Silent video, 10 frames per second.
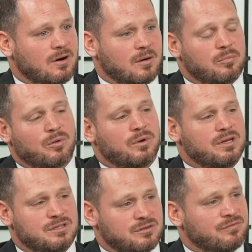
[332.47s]

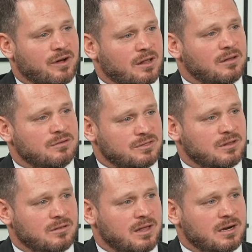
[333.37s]
employees should follow to the
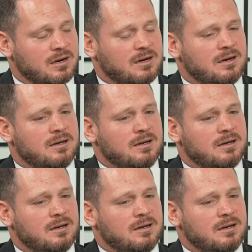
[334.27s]
letter.